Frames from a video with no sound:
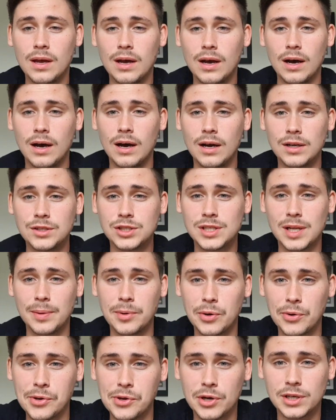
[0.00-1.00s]
Uh, just let me
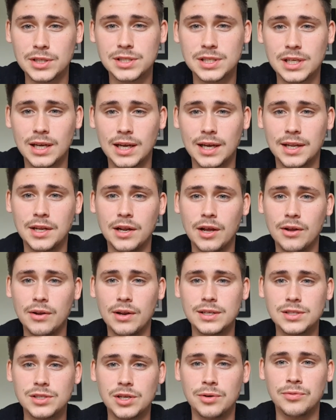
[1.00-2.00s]
know what you guys think, and you know,
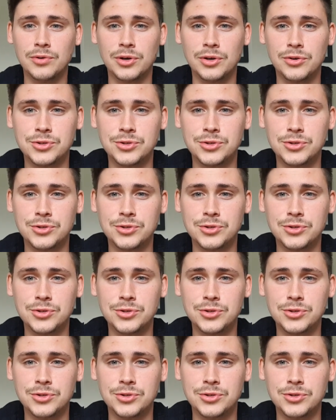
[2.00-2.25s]
let's hope for a good